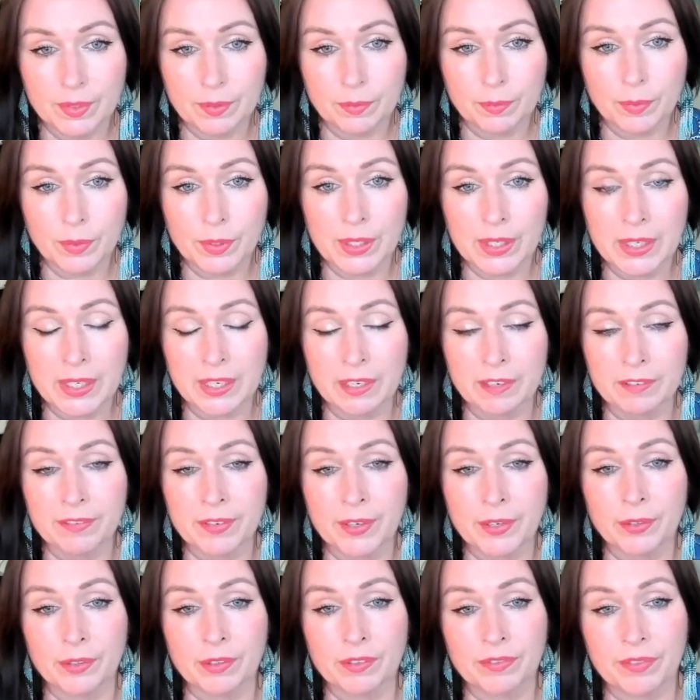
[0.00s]
What did he
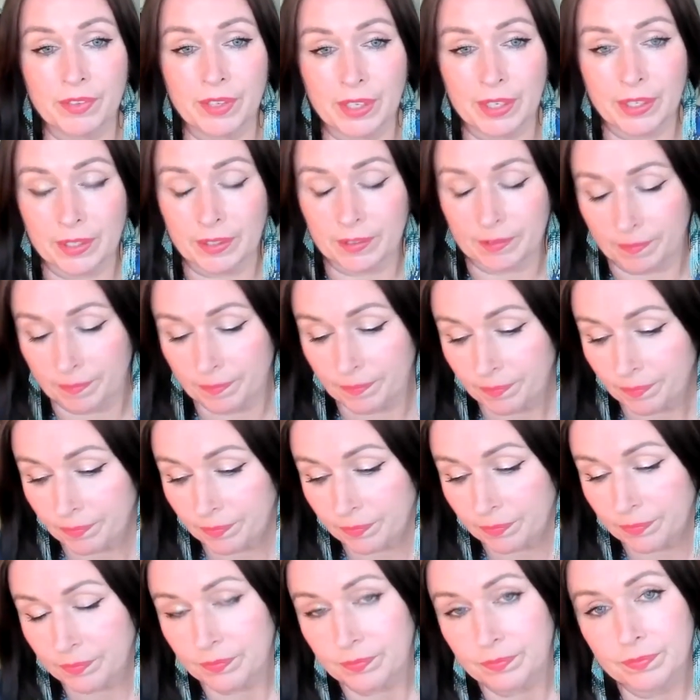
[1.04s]
evoke for you?
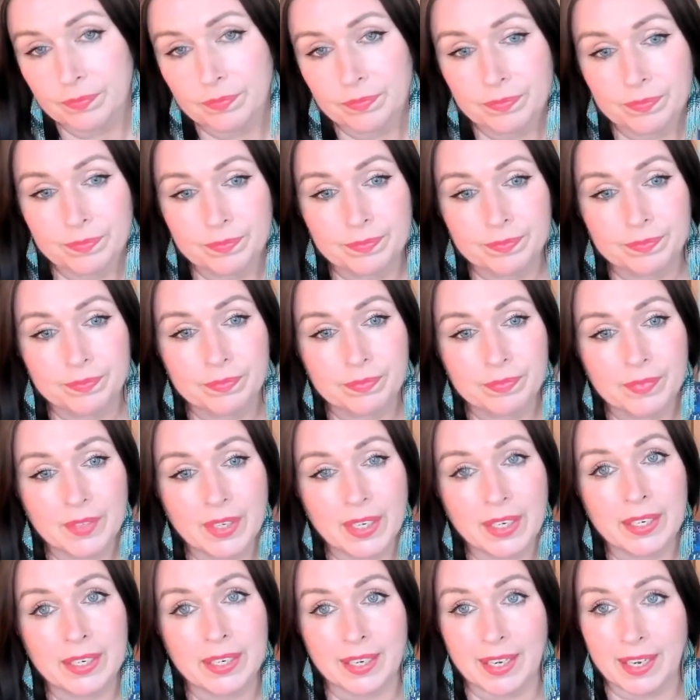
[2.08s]

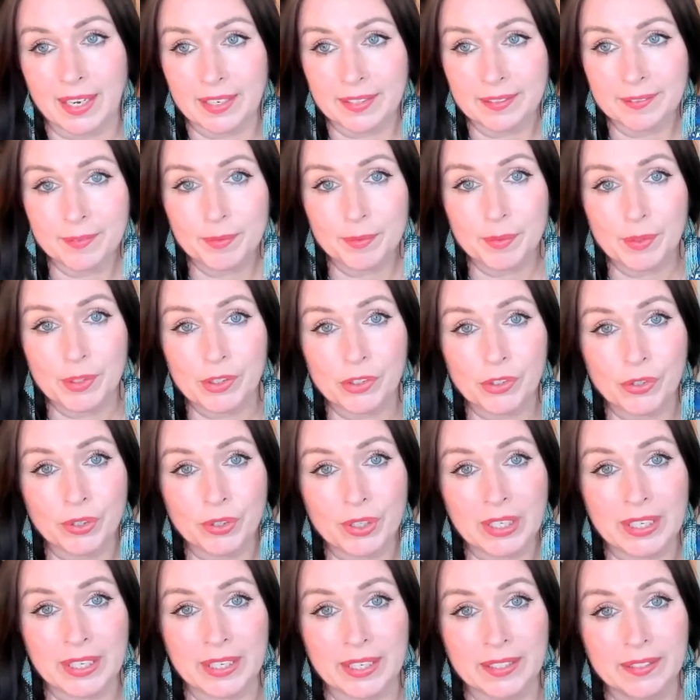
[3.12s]
And again, once you're
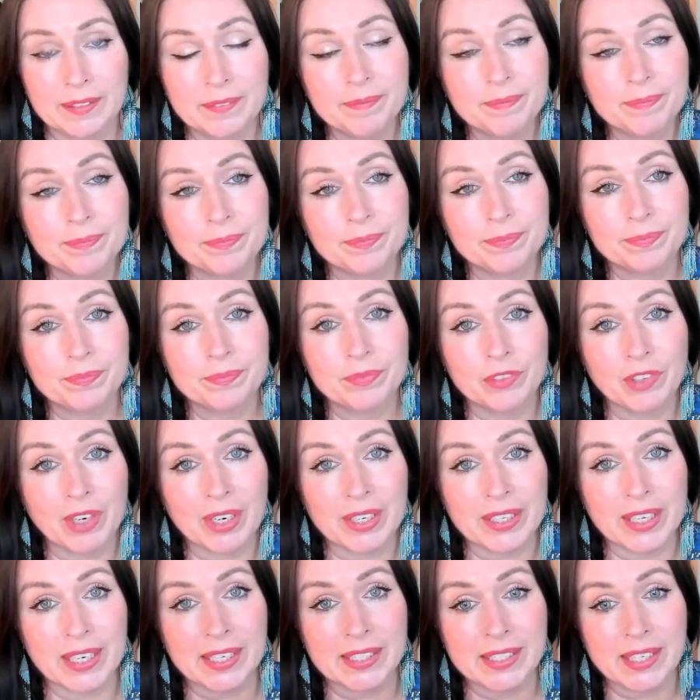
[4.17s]
clear,
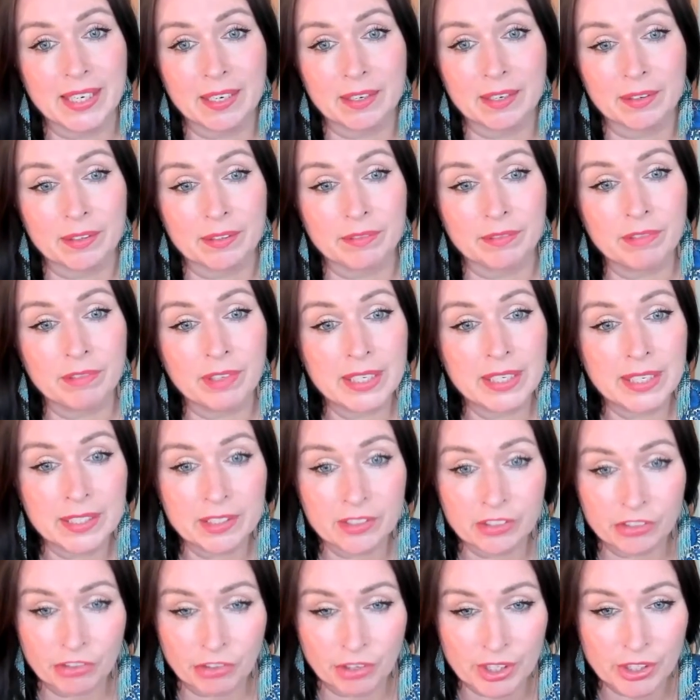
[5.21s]
write that down and really
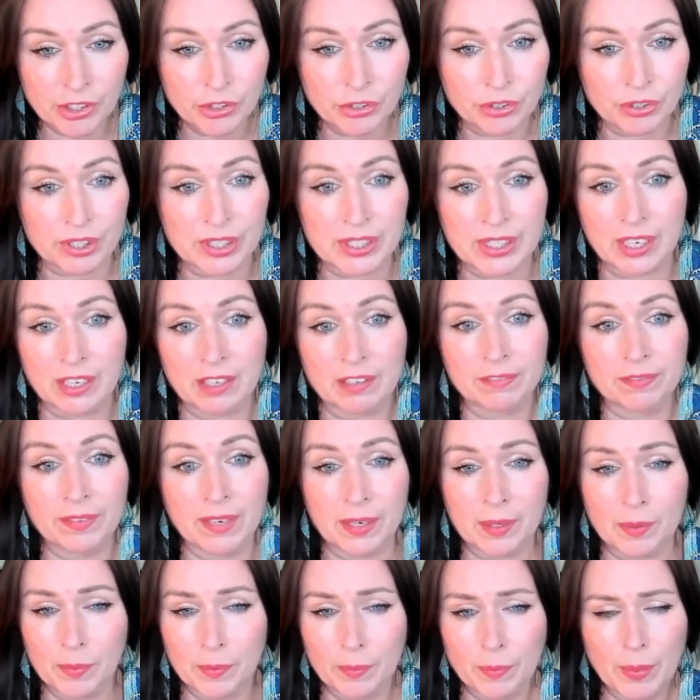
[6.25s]
trust yourself. Like
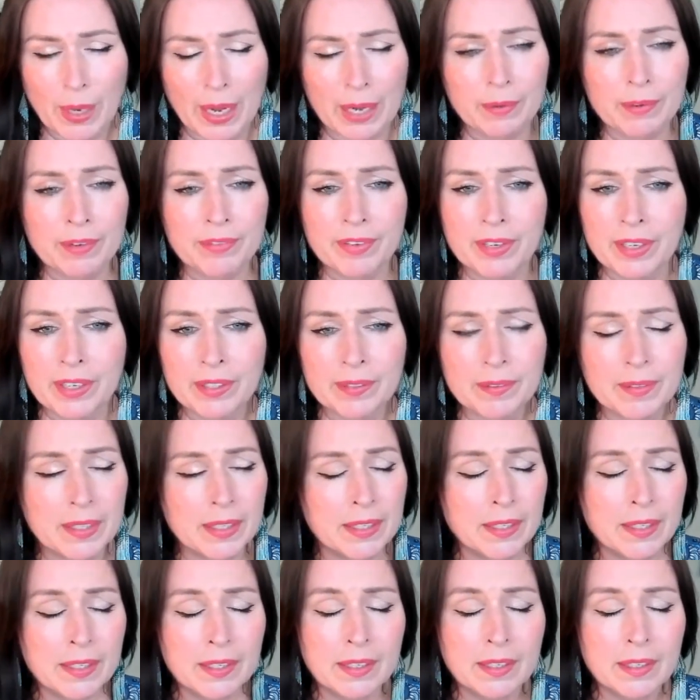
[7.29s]
however
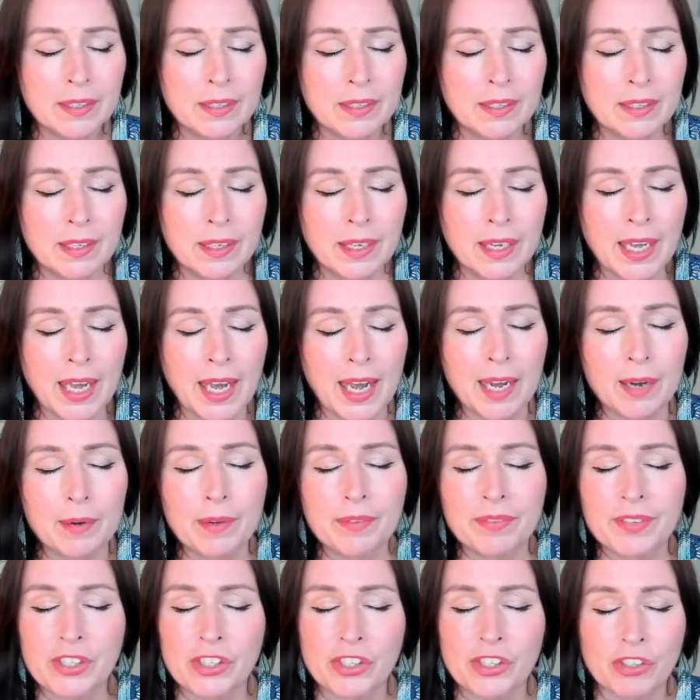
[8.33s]

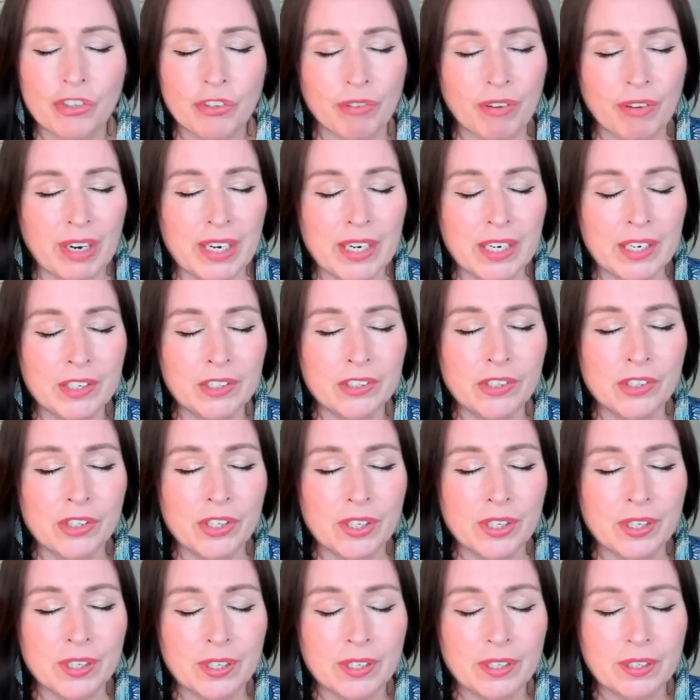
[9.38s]

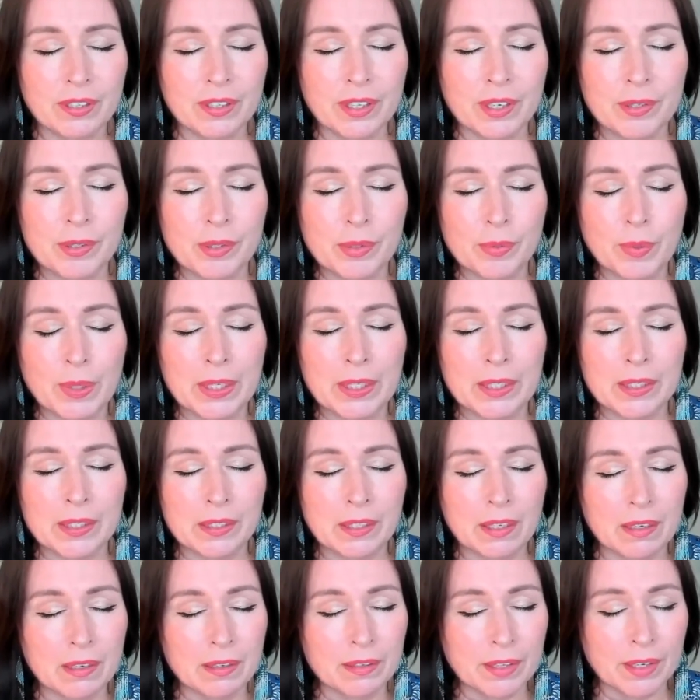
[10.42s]
strange those words
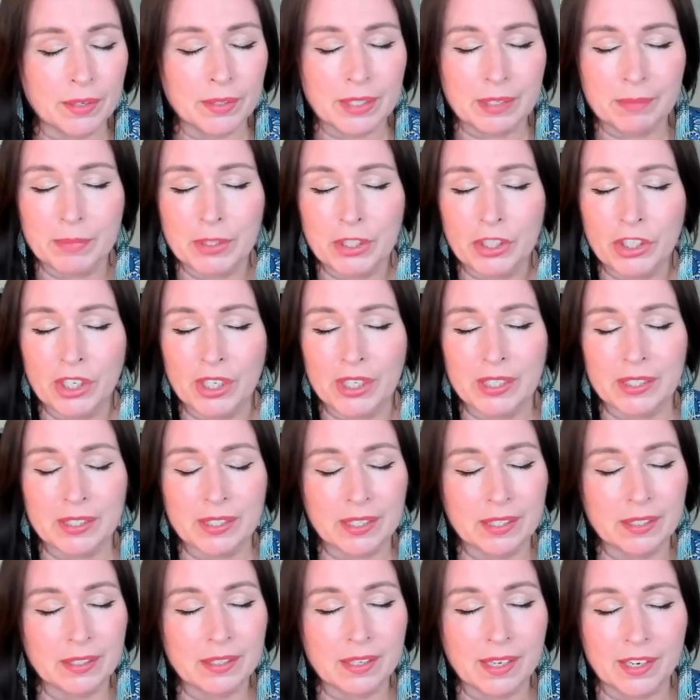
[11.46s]
are, those images,
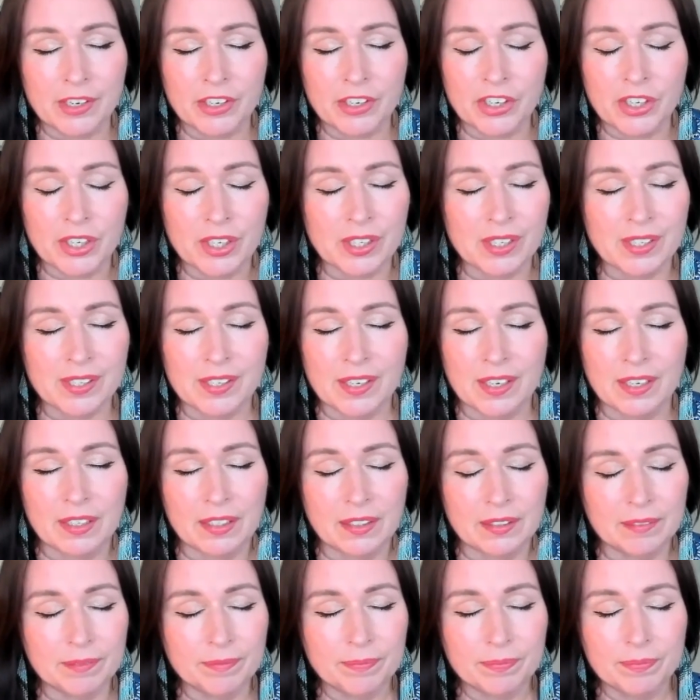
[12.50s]
sensations
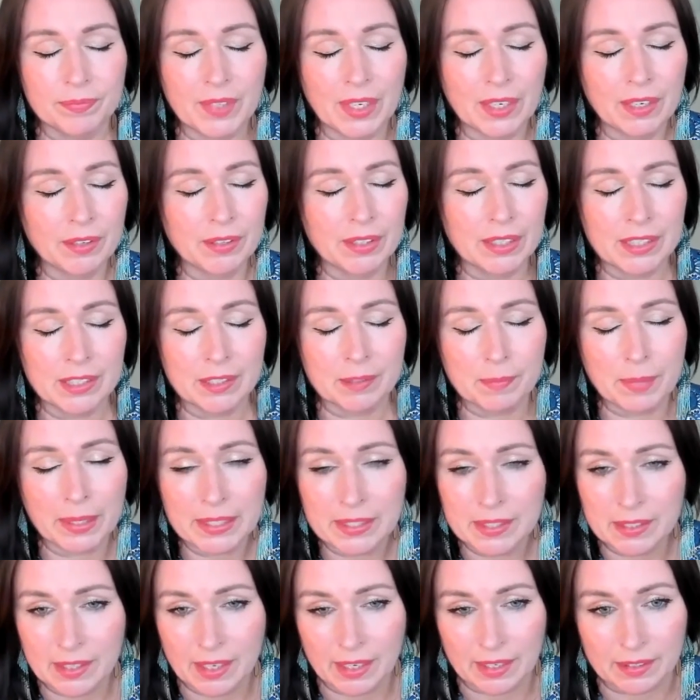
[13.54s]
are, they don't need to
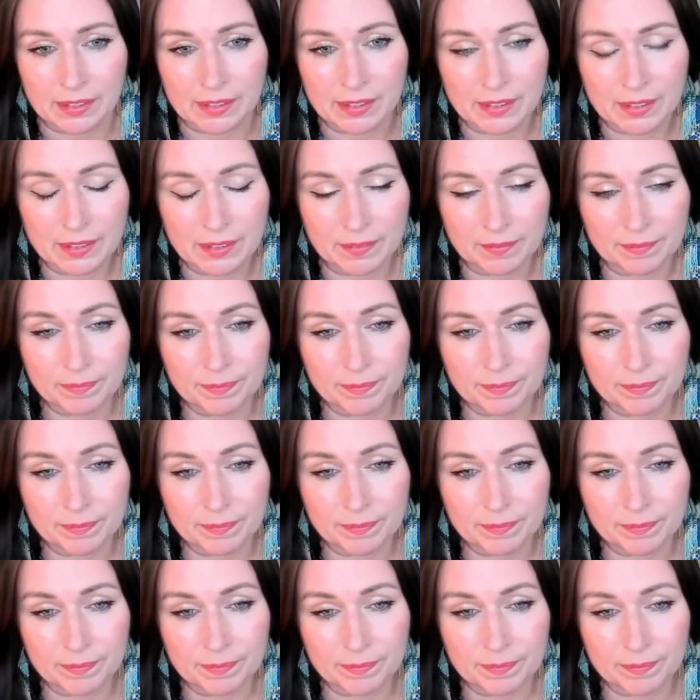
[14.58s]
make sense.